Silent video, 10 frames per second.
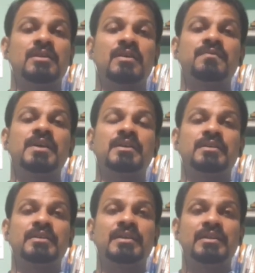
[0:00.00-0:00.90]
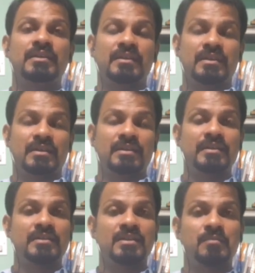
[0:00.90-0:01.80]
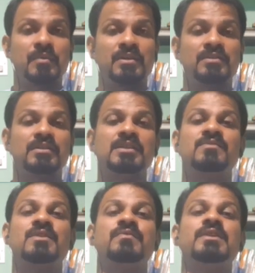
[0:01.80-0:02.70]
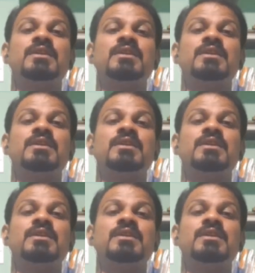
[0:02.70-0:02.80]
of that index number. That is what we